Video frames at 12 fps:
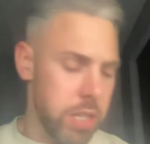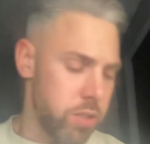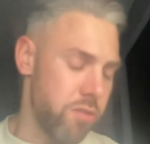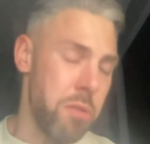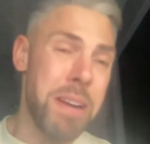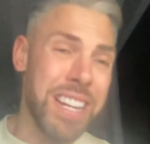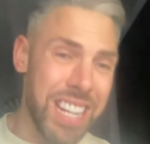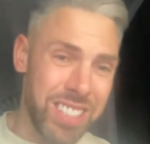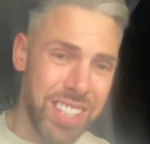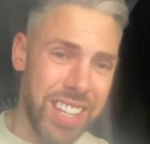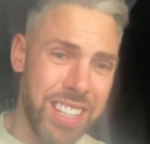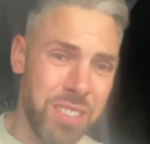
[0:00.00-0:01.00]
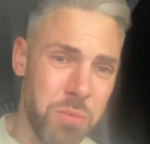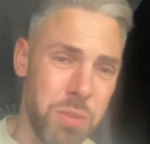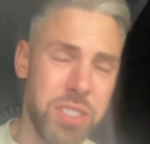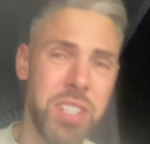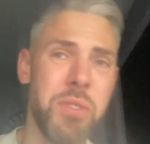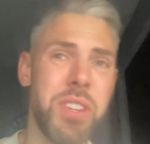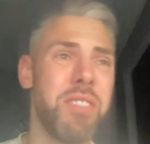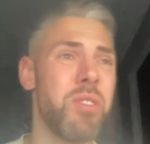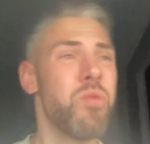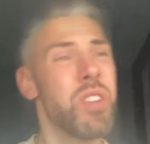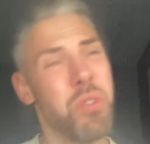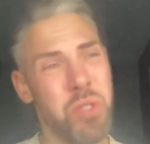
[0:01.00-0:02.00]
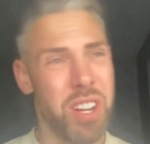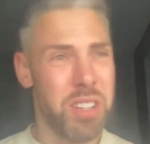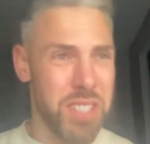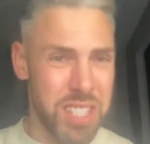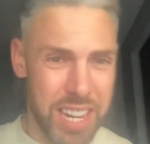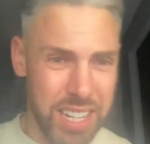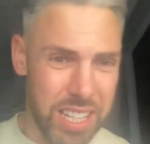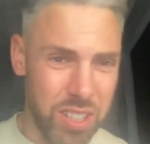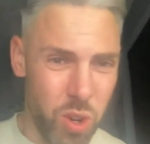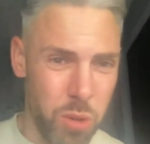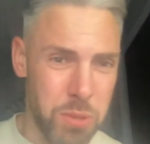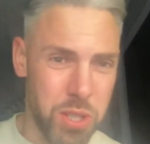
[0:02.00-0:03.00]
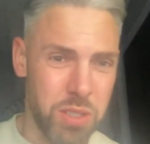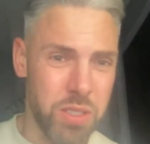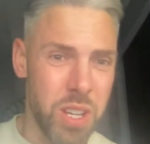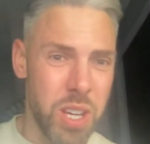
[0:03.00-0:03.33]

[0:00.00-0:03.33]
So Romain Esse was the only other real kind of attacking option